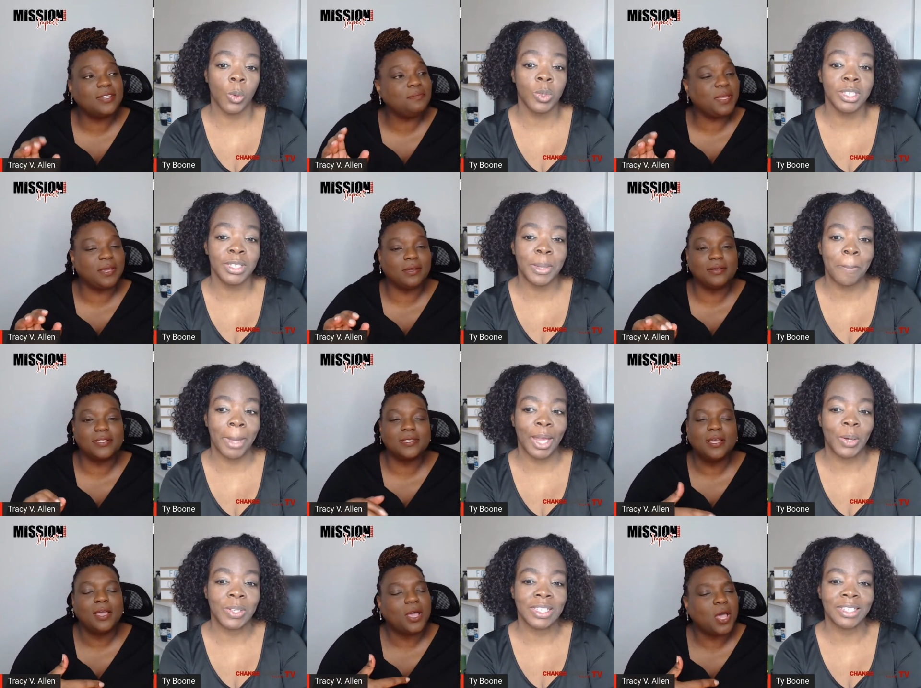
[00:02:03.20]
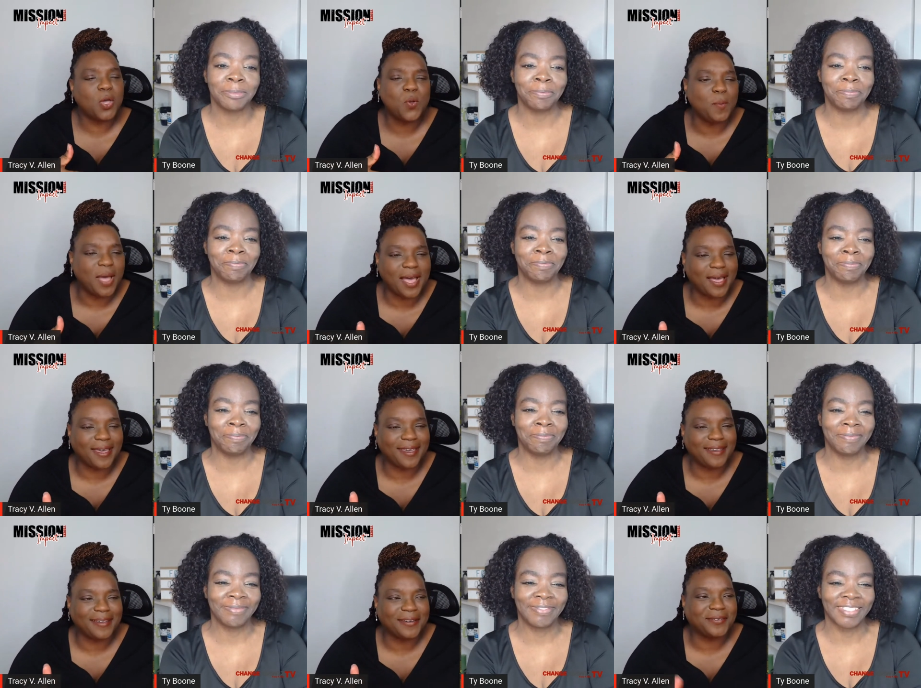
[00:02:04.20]
Speaker 1: and bears. Oh, my.
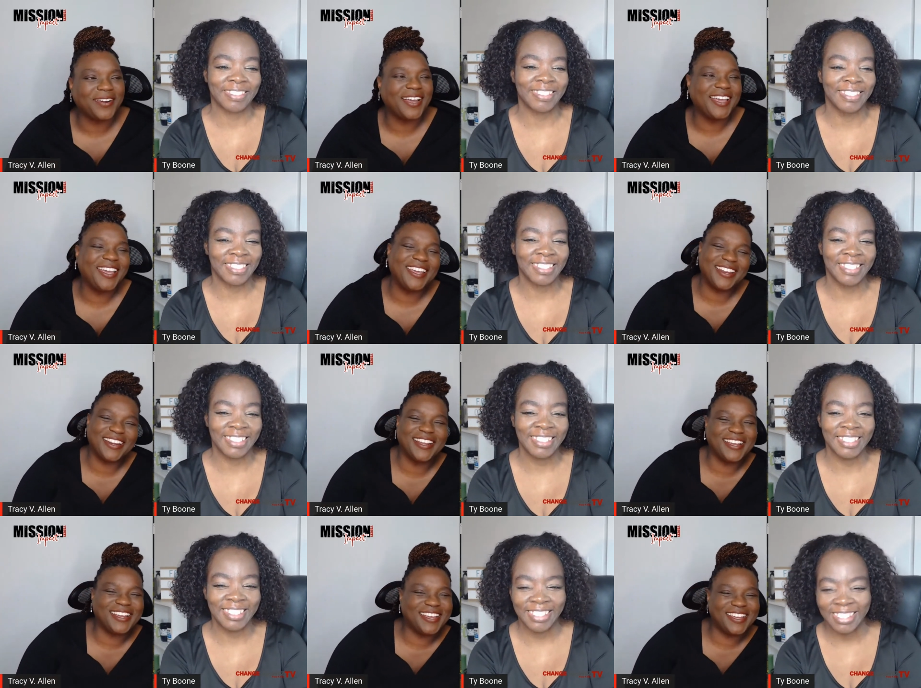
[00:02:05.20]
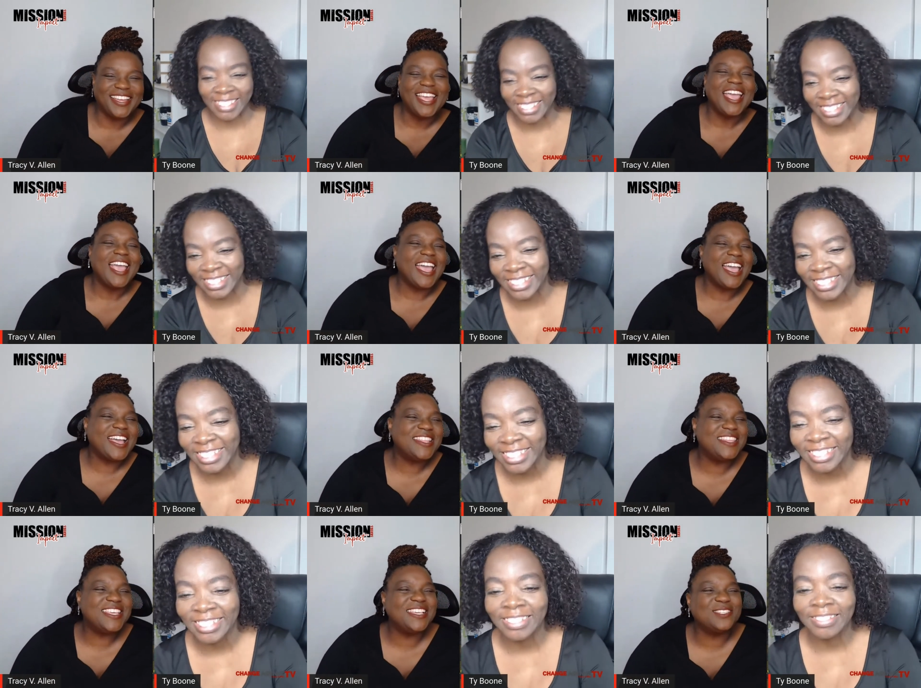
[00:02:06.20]
Right? And
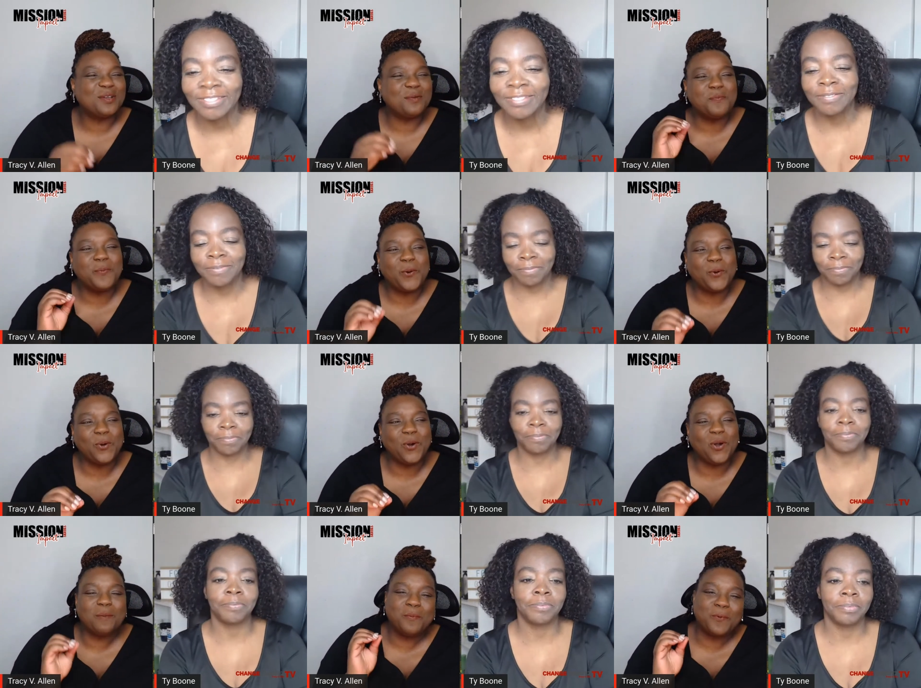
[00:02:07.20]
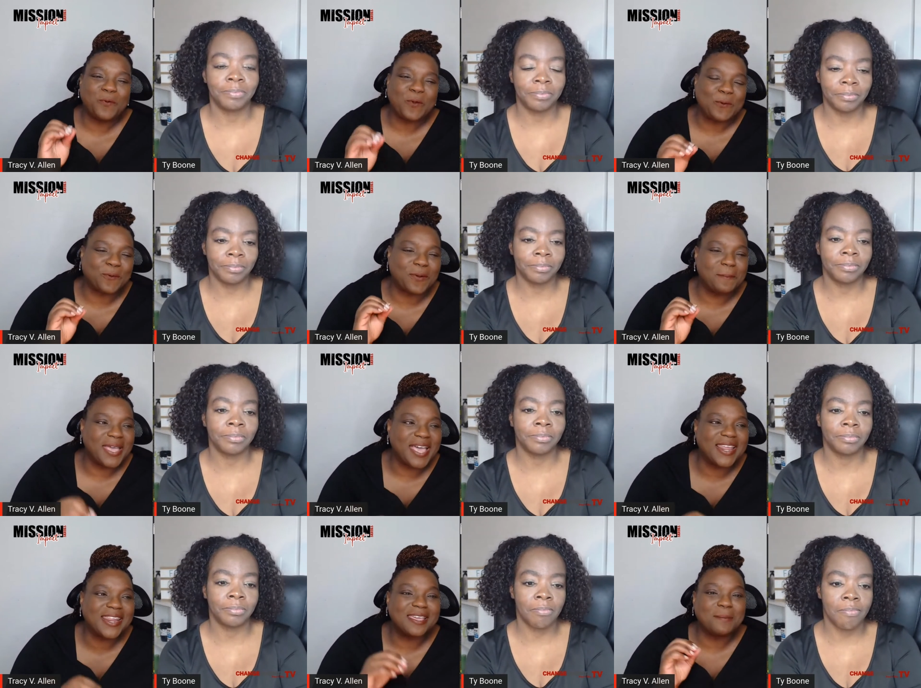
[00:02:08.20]
these are poor
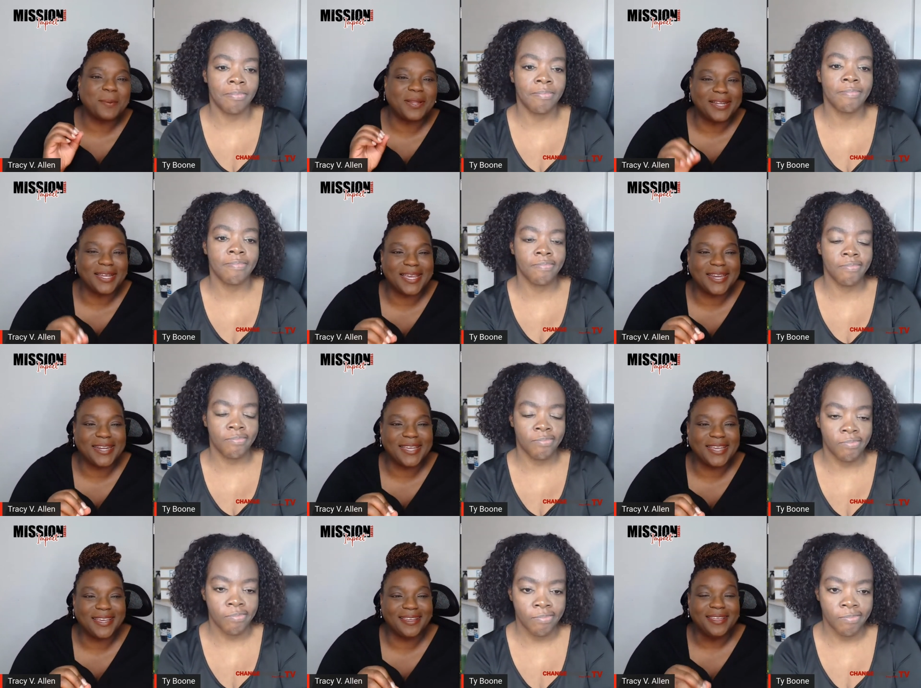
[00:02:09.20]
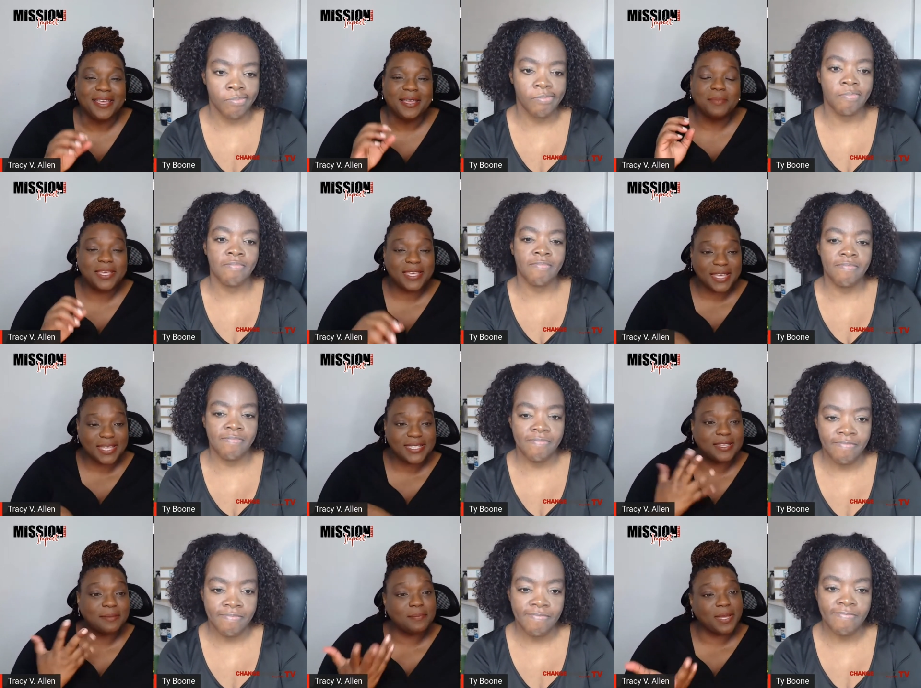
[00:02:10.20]
programmatic planning because
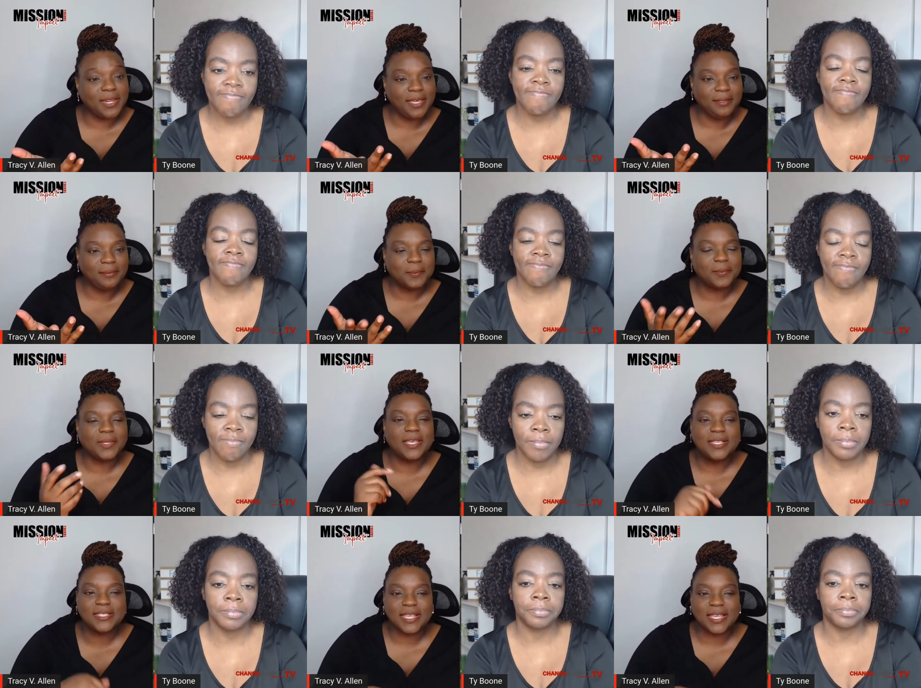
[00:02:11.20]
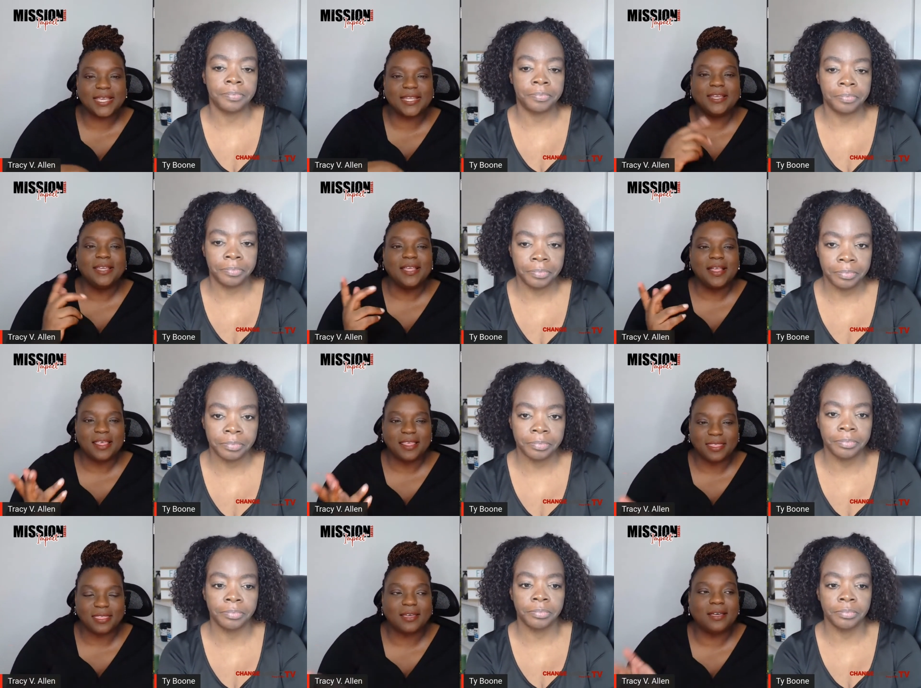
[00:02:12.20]
the money is in
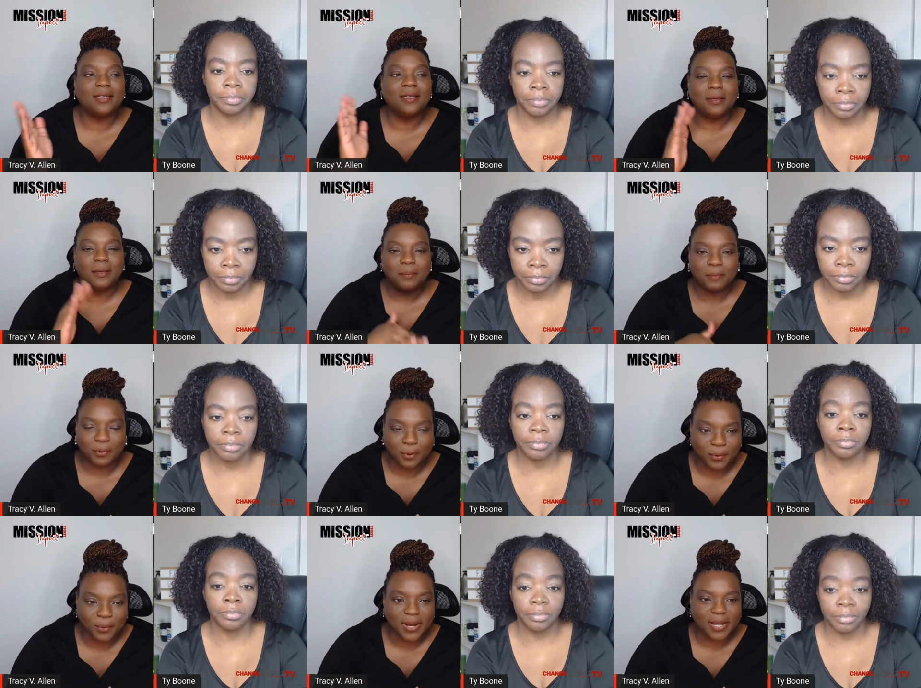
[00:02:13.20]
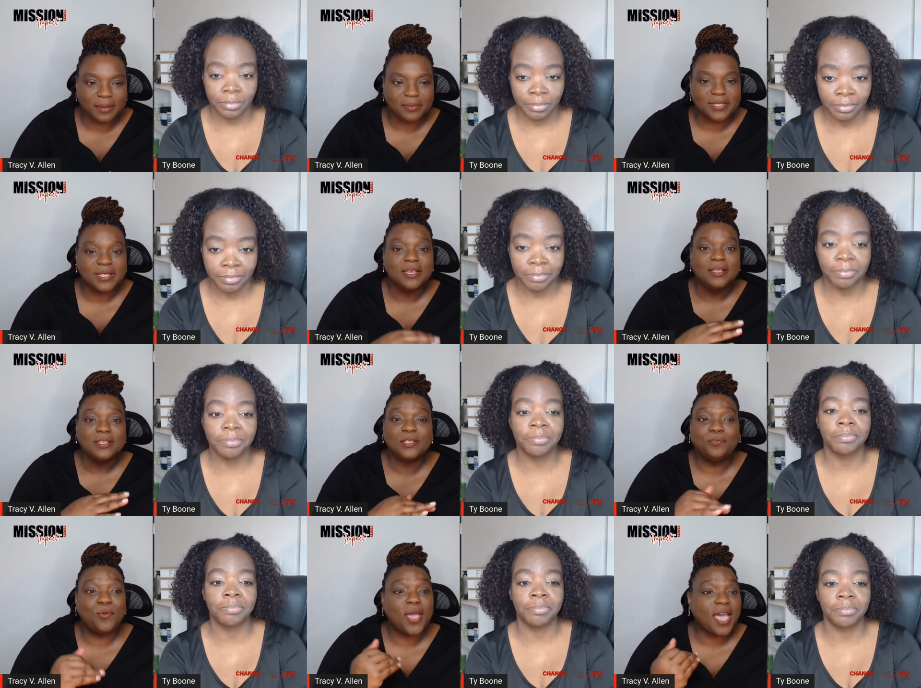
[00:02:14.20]
the programs. So if
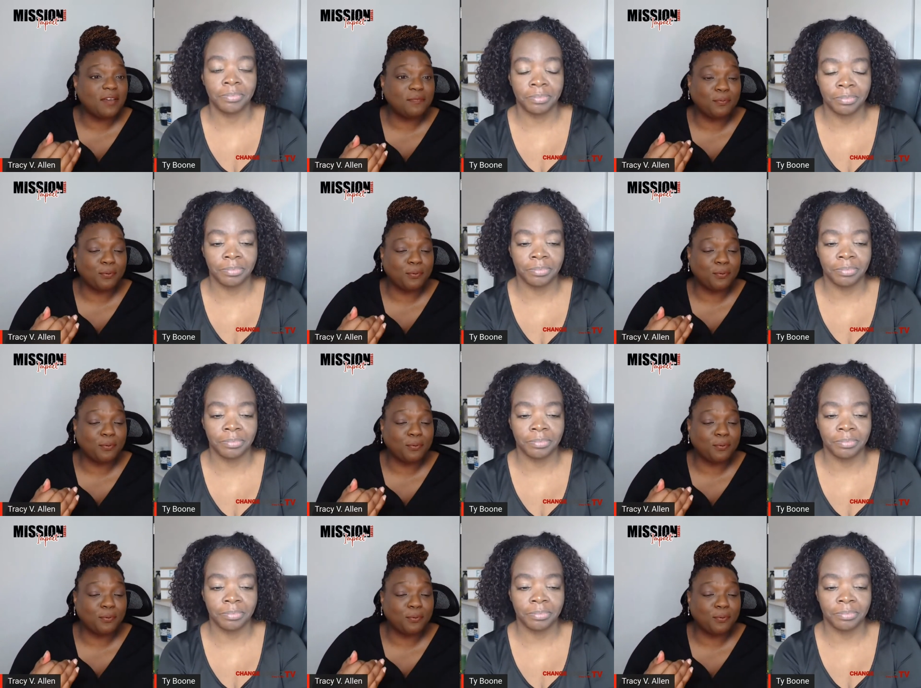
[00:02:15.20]
you have